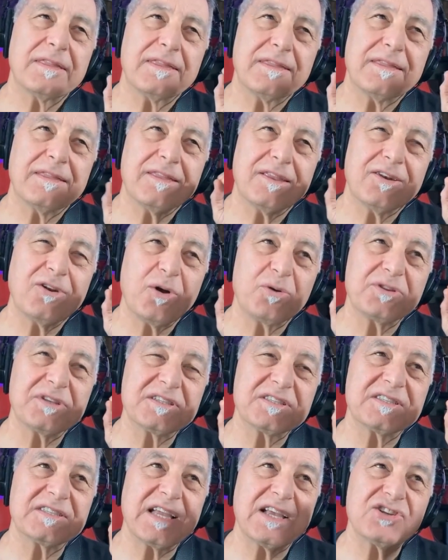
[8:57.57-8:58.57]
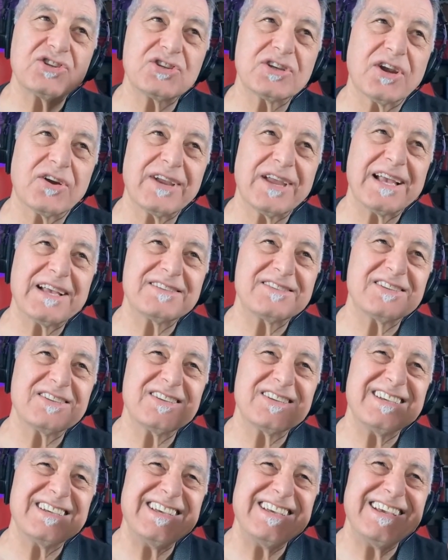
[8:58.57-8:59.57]
The note that's stationary has
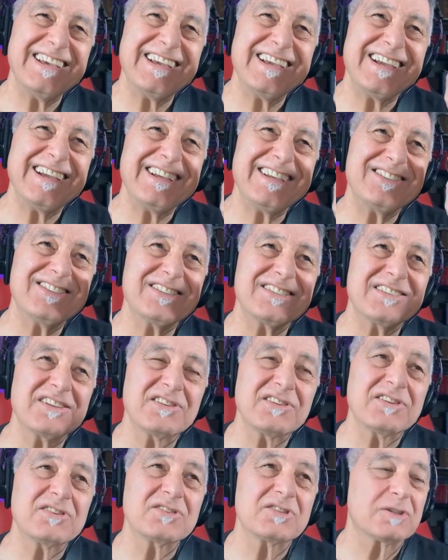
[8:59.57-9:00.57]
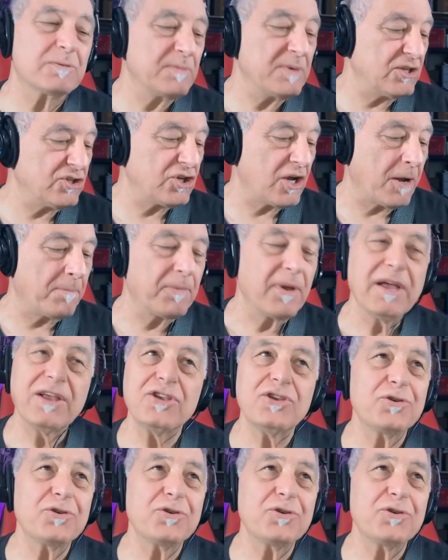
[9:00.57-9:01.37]
to get just a little smidge up.